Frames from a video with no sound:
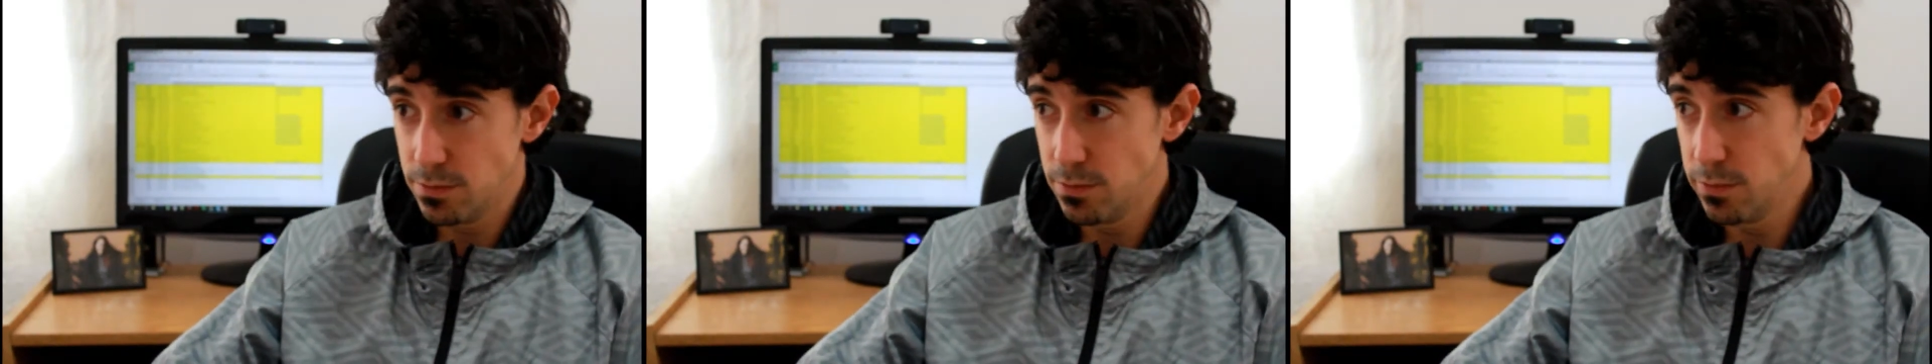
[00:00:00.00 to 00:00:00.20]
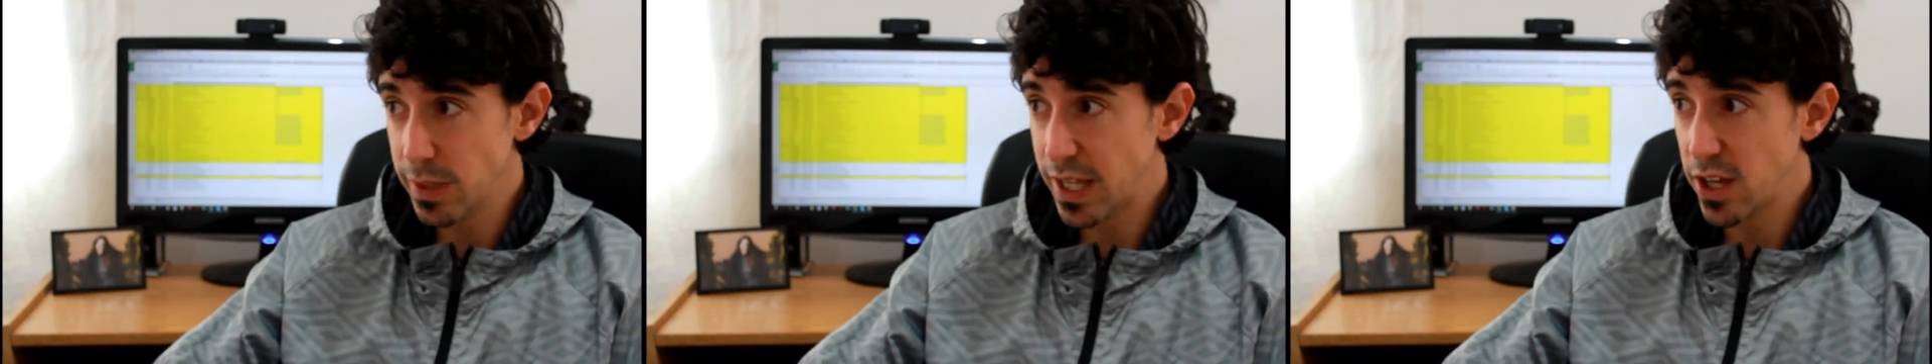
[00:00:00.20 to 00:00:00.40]

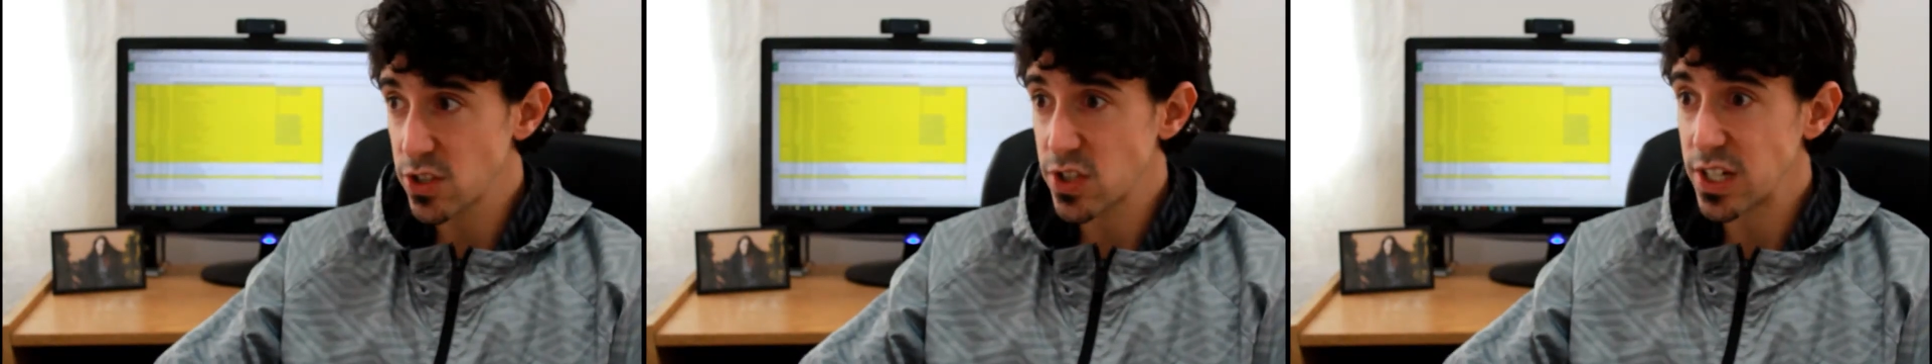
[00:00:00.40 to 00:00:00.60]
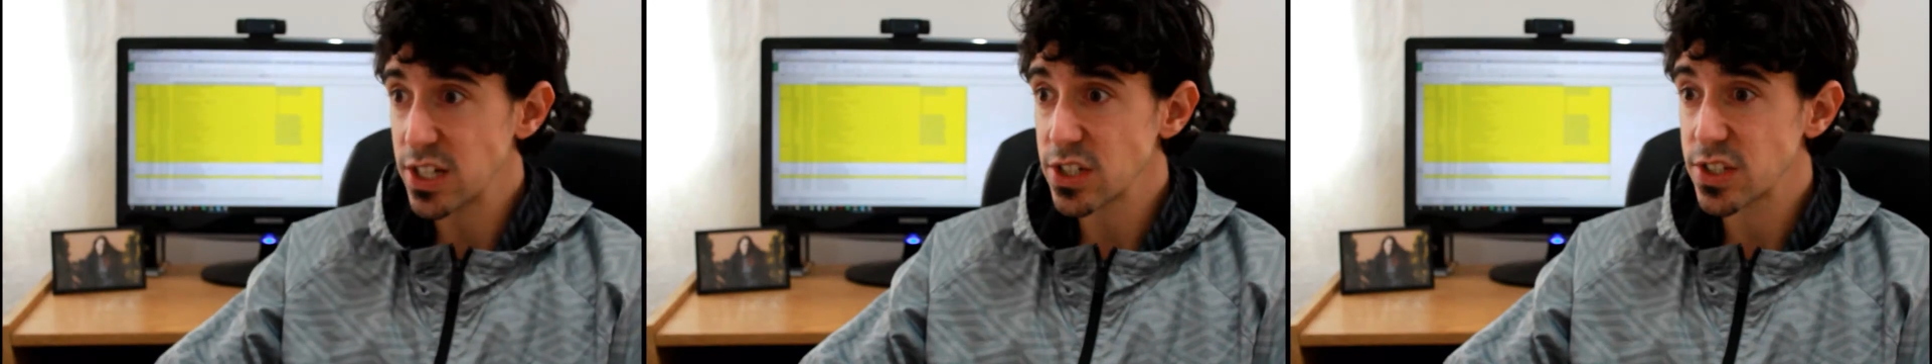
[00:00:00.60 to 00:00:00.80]
Because
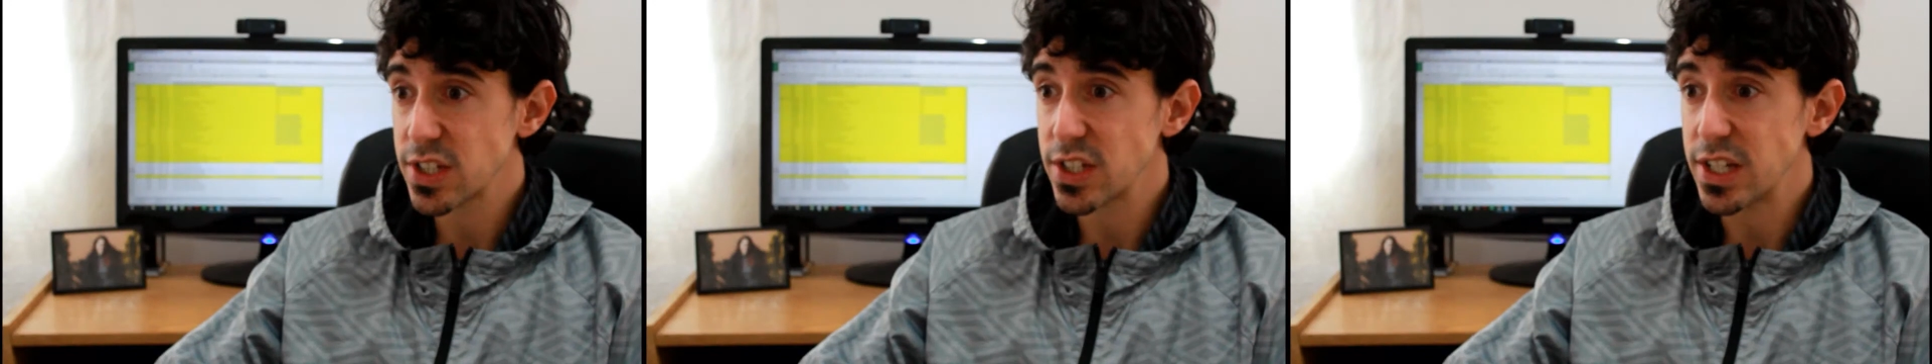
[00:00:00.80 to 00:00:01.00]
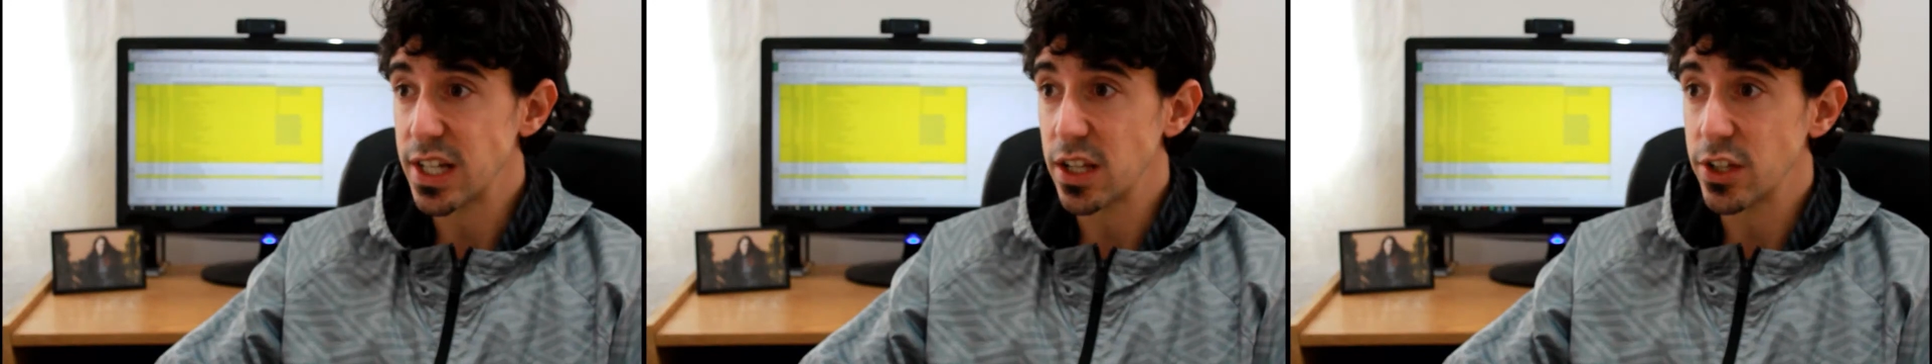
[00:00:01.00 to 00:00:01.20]
here's the
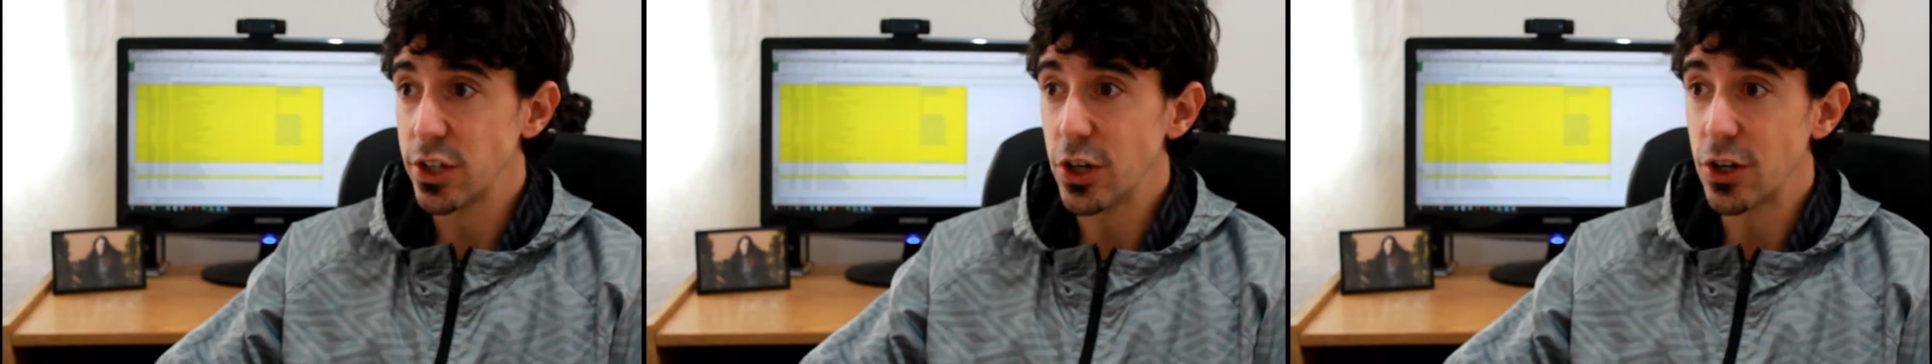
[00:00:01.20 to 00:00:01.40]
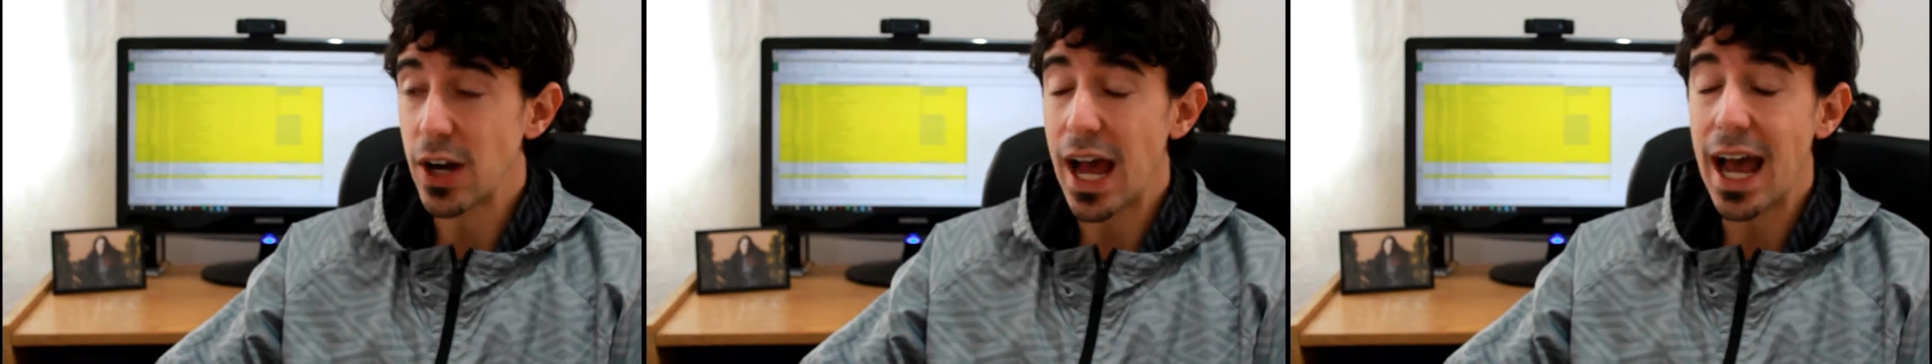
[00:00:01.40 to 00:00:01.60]
deal,
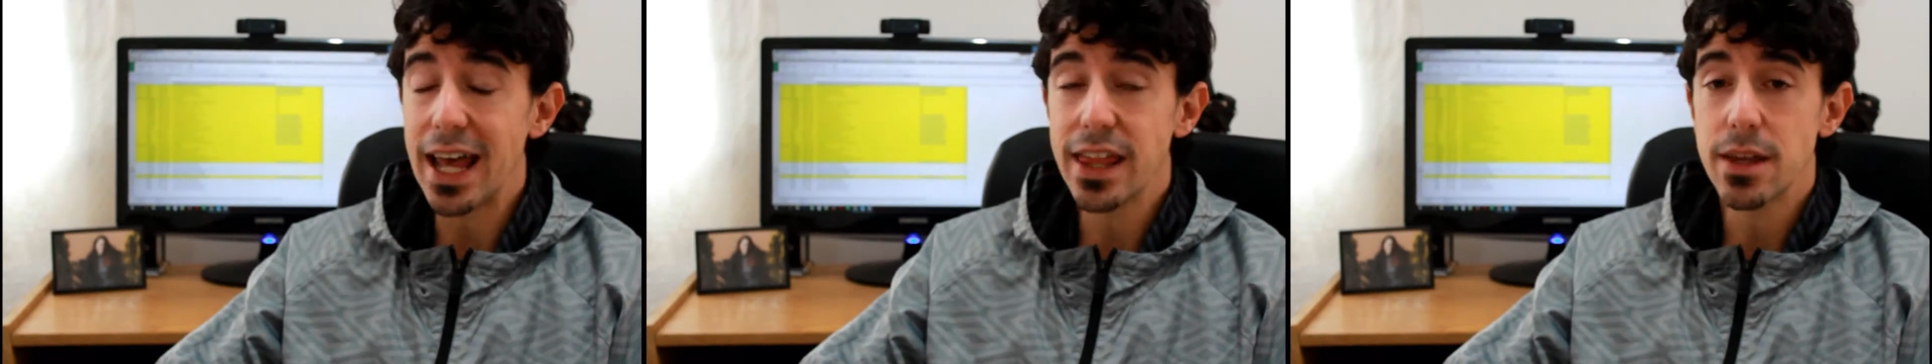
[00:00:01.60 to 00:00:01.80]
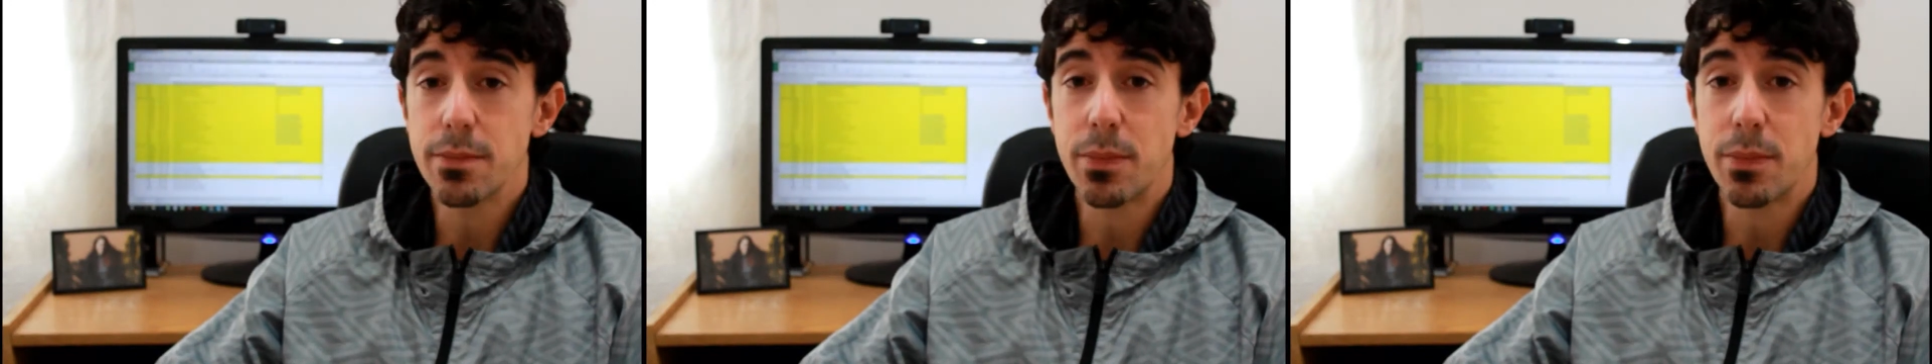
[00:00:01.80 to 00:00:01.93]
you're either